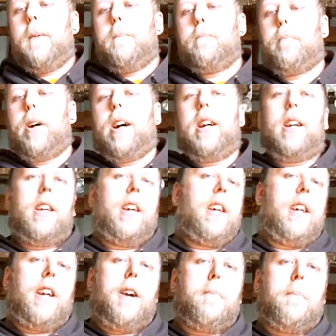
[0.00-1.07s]
But
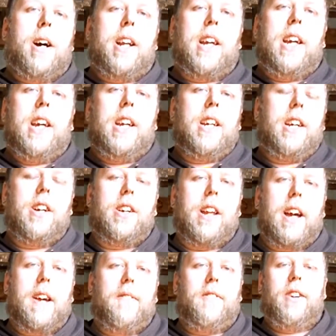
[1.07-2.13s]
your money, your
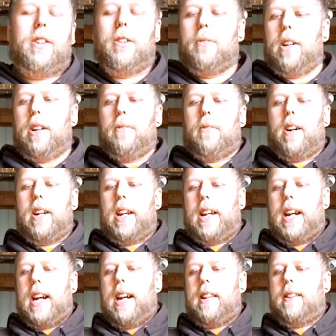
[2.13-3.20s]
knife, you do what you want, I
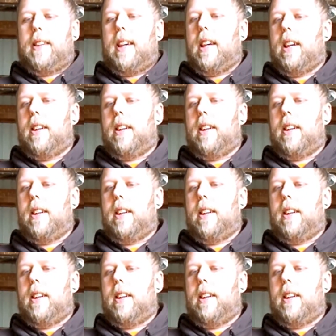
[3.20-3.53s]
guess.